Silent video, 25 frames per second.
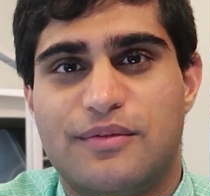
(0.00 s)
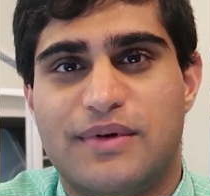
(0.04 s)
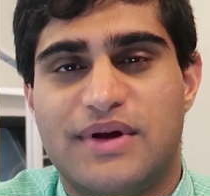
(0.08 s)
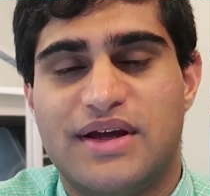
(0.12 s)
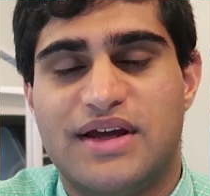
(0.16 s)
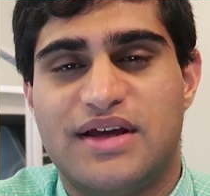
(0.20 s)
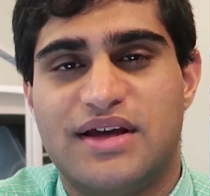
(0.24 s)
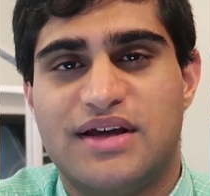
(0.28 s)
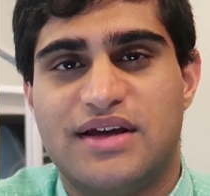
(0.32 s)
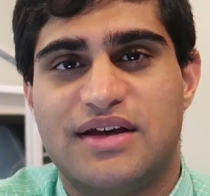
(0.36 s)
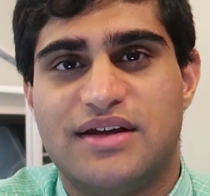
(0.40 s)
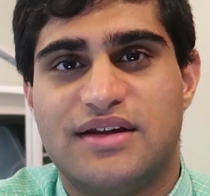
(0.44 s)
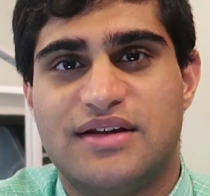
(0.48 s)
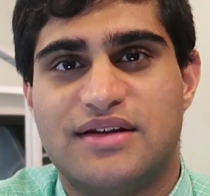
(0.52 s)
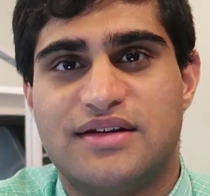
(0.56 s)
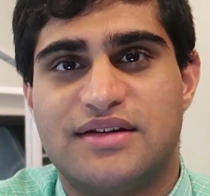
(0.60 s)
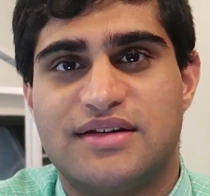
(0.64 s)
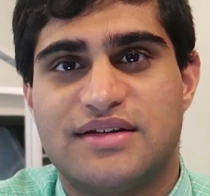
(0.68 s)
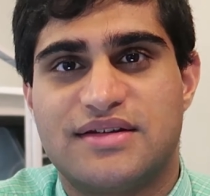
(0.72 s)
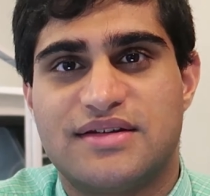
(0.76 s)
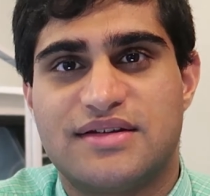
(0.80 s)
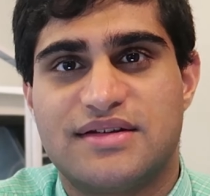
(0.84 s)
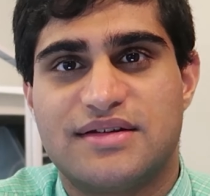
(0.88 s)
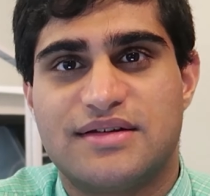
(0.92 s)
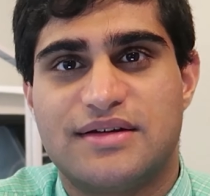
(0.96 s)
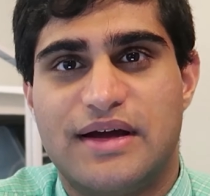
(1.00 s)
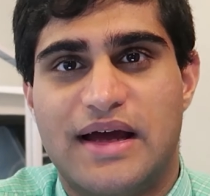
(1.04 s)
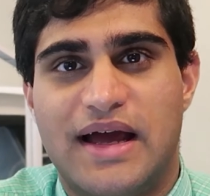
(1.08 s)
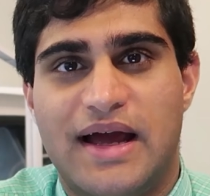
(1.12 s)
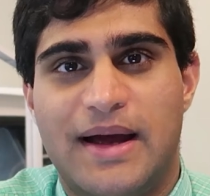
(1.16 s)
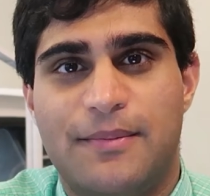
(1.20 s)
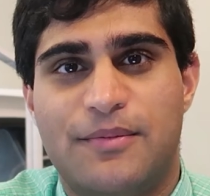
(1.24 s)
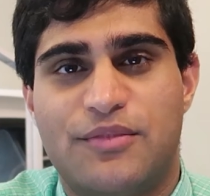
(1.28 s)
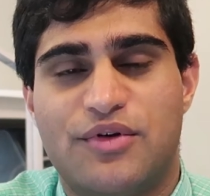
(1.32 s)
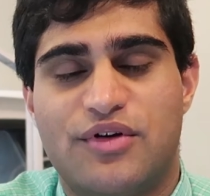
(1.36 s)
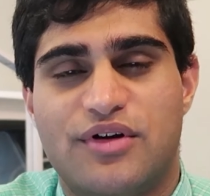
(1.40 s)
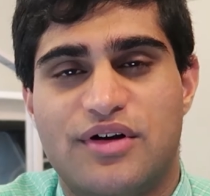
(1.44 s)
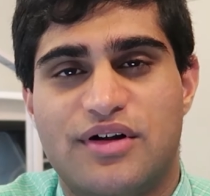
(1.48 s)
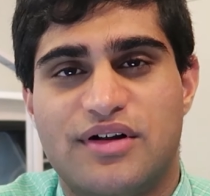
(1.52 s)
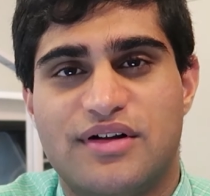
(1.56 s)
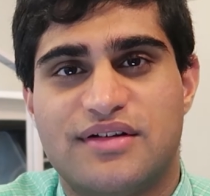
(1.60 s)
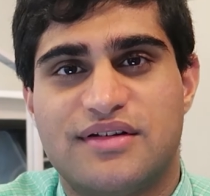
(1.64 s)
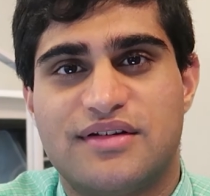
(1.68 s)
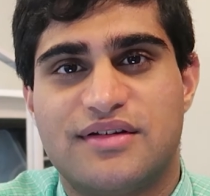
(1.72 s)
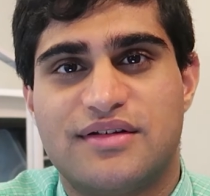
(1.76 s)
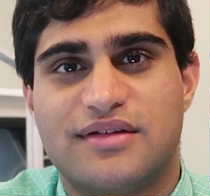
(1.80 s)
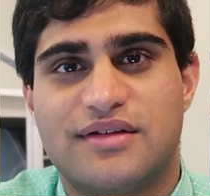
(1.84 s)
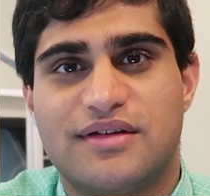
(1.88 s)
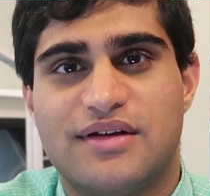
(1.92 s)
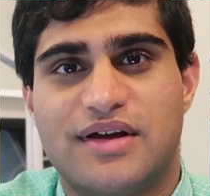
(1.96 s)
with
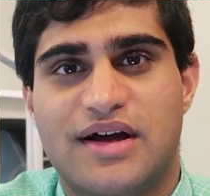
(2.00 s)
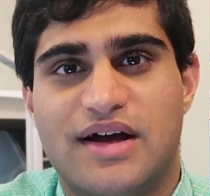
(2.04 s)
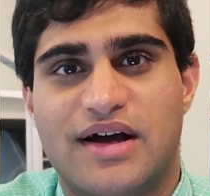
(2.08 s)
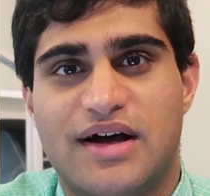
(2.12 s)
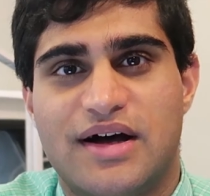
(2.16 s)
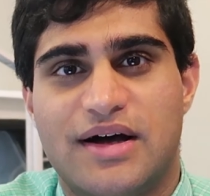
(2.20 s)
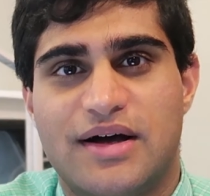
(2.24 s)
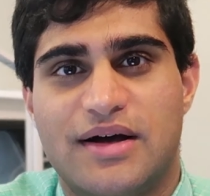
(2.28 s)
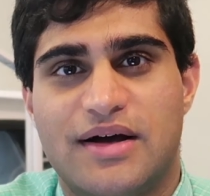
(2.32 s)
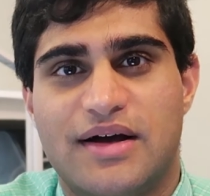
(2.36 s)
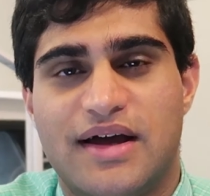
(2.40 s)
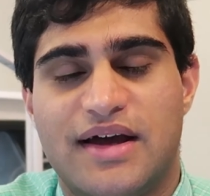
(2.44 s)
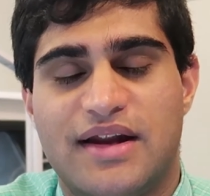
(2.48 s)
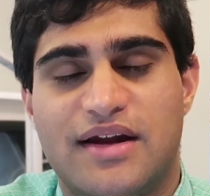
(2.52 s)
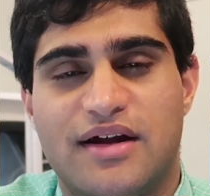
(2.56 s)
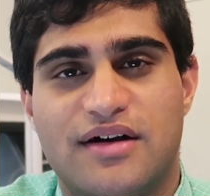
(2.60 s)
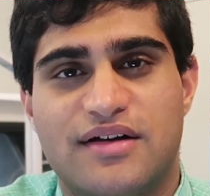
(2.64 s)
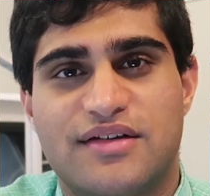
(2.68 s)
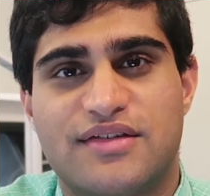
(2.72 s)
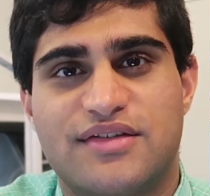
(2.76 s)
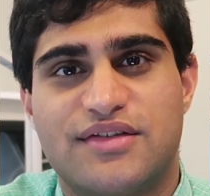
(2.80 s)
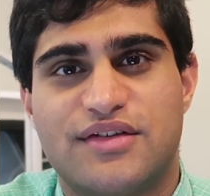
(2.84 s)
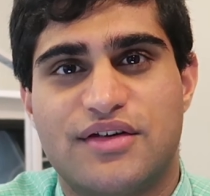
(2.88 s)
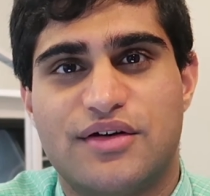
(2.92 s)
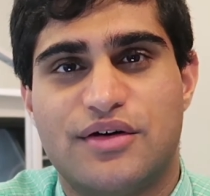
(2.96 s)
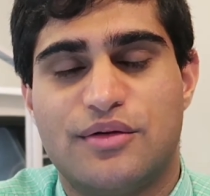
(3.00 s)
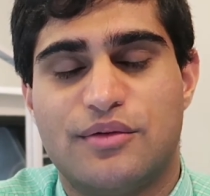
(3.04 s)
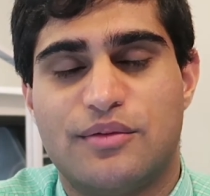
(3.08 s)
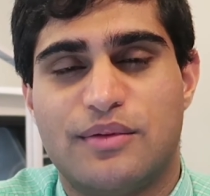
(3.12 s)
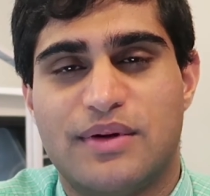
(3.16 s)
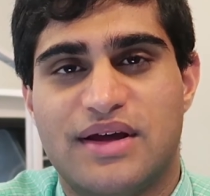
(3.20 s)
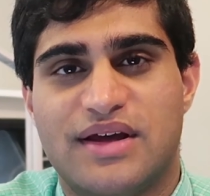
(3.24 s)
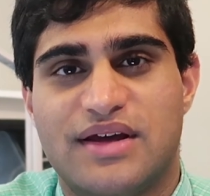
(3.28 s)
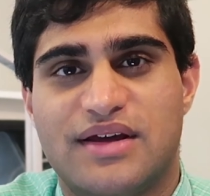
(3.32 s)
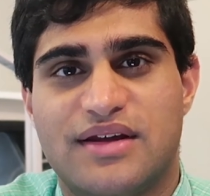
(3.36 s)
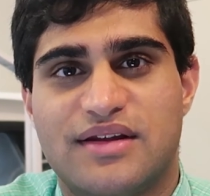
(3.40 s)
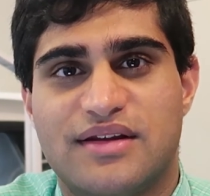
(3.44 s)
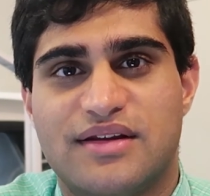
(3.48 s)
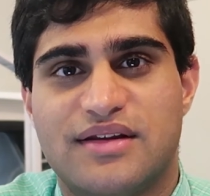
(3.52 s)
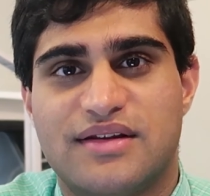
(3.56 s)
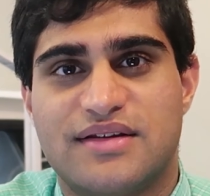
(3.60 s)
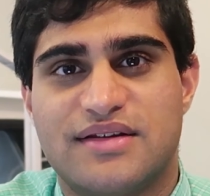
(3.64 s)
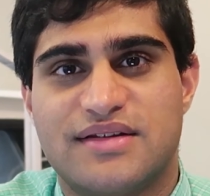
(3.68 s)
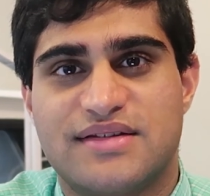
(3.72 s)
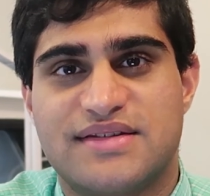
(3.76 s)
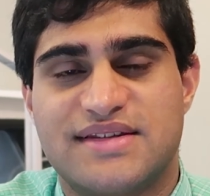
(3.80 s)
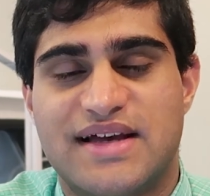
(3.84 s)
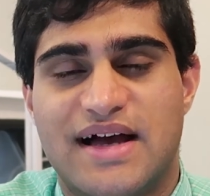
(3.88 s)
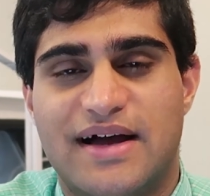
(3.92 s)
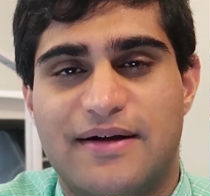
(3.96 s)
Emerald and also
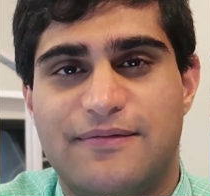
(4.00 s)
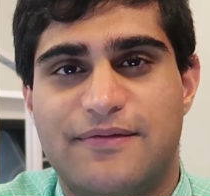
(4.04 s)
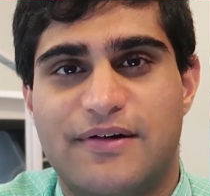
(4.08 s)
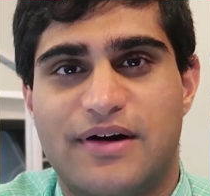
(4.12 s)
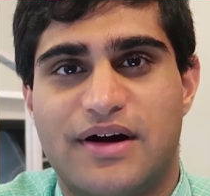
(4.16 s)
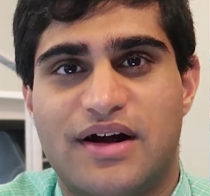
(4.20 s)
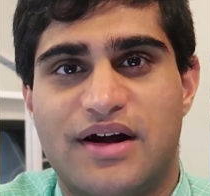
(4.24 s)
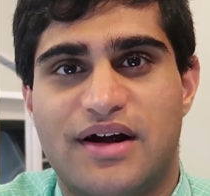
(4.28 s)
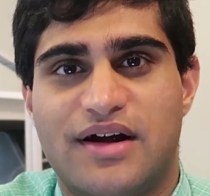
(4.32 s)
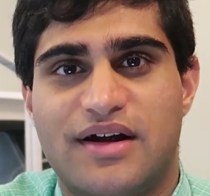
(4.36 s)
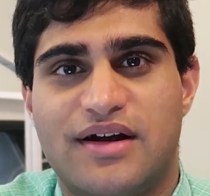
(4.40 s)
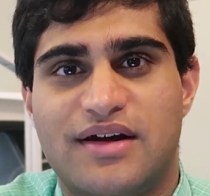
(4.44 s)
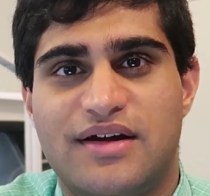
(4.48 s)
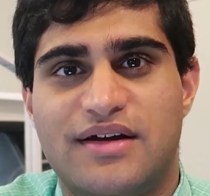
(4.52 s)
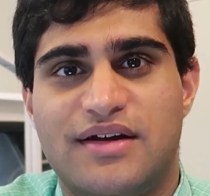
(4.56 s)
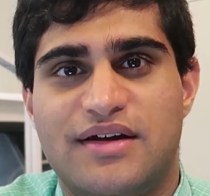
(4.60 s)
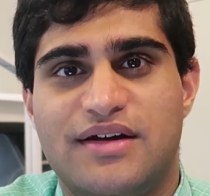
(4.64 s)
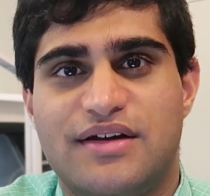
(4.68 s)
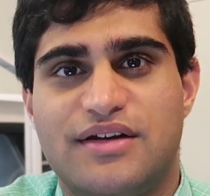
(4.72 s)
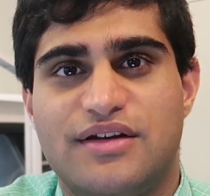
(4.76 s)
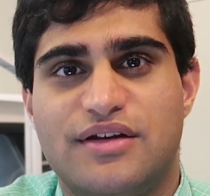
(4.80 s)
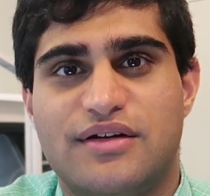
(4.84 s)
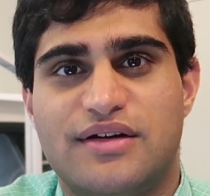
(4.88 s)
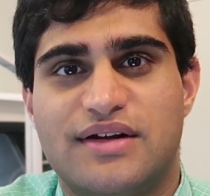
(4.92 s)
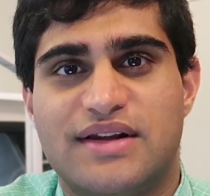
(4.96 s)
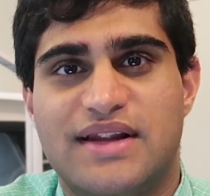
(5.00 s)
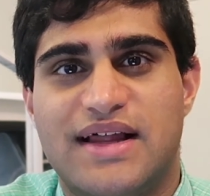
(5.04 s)
with Sapphire, you're